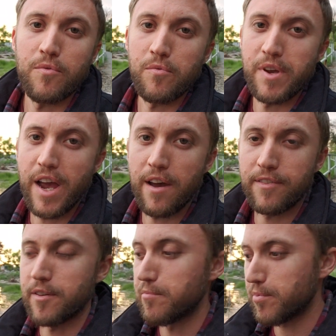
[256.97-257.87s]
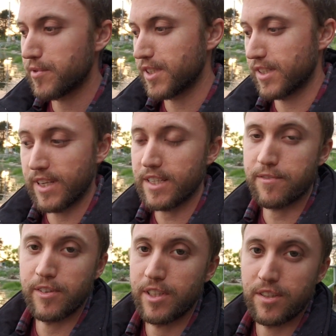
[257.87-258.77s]
We have com
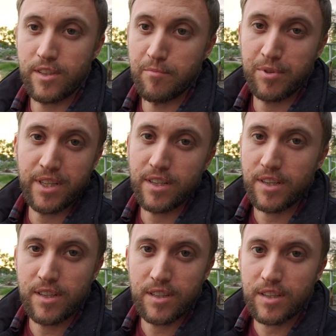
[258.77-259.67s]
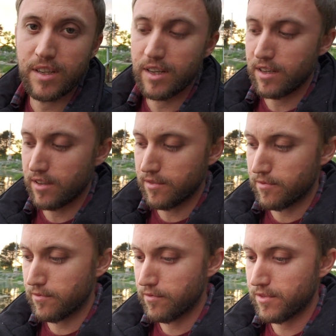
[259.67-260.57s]
successfully completed a
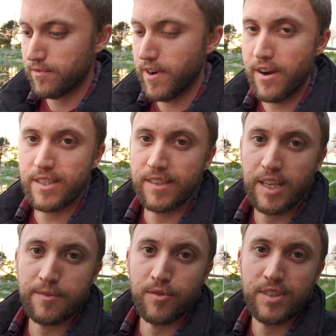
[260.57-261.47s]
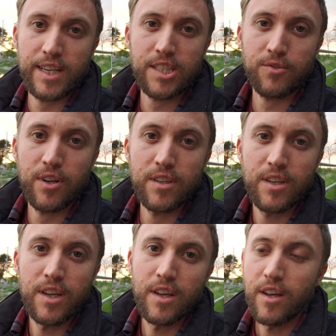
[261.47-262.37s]
very successful test run
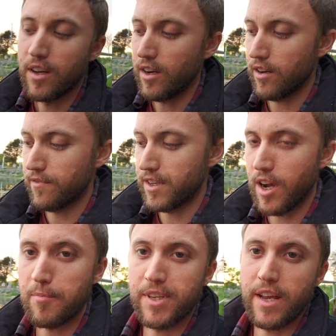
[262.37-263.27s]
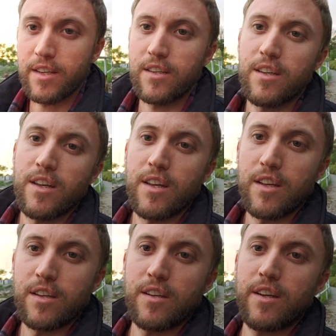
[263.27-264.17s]
of the updated
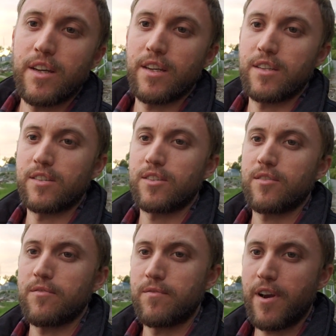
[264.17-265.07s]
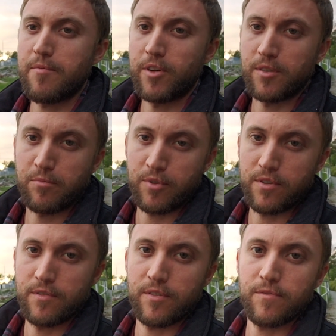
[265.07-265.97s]
and very much
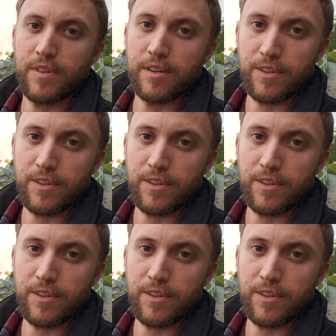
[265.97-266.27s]
improved Fling